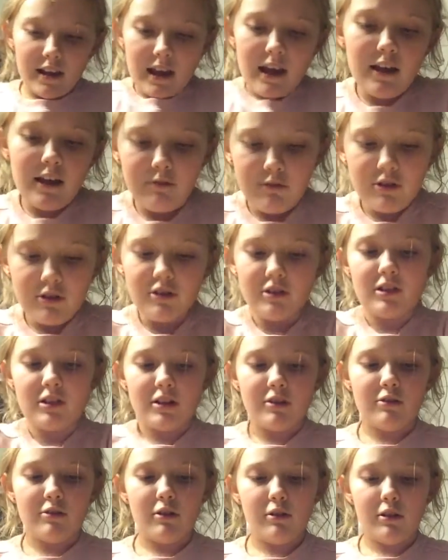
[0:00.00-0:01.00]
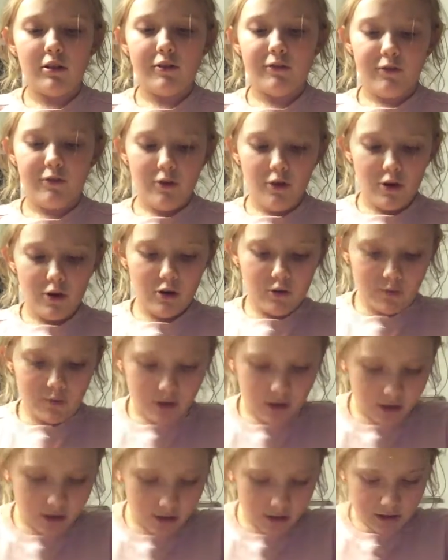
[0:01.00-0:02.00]
And we're just gonna roll it
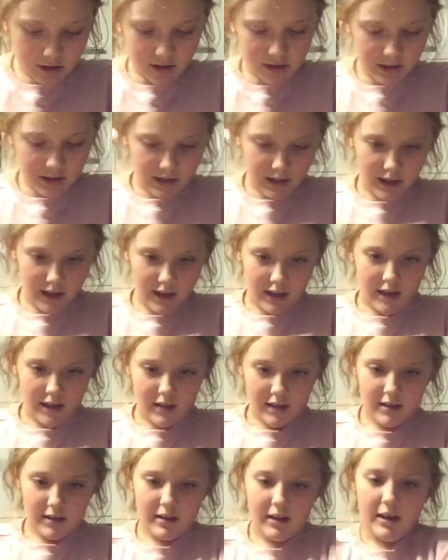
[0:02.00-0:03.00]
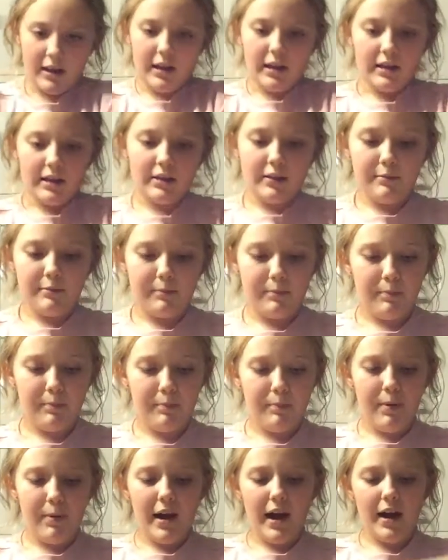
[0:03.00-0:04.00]
forwards and
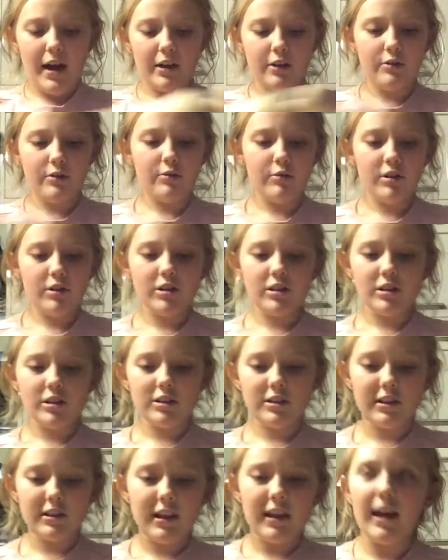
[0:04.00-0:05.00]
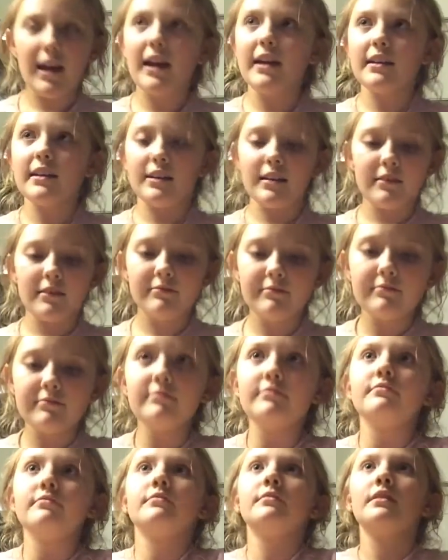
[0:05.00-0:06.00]
backwards again.
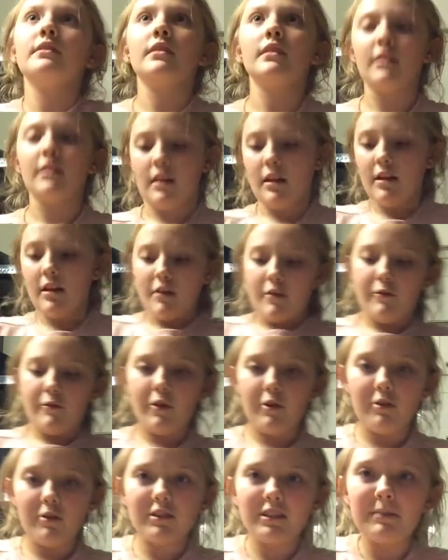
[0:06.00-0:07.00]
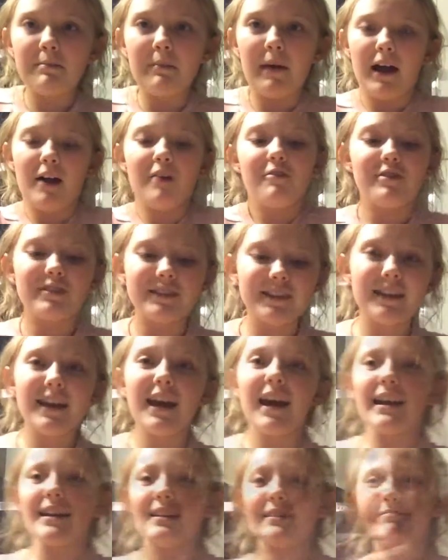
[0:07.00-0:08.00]
Forwards and backwards
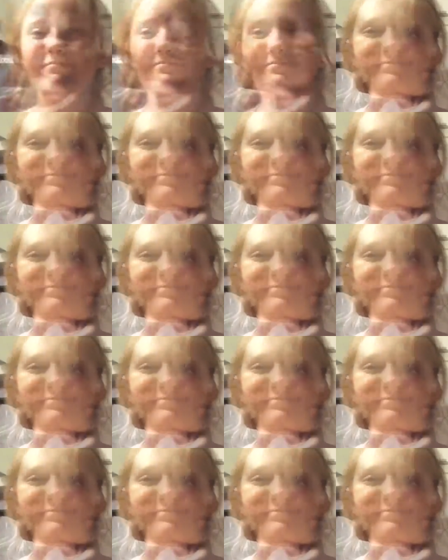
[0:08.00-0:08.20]
again. And